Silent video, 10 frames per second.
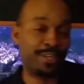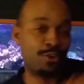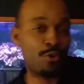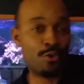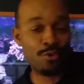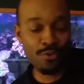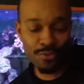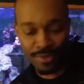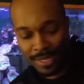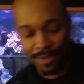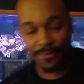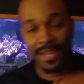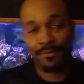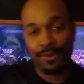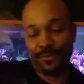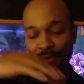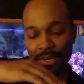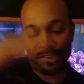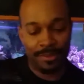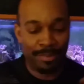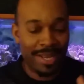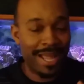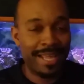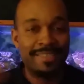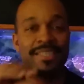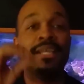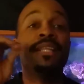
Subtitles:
coral, favorite fish applies.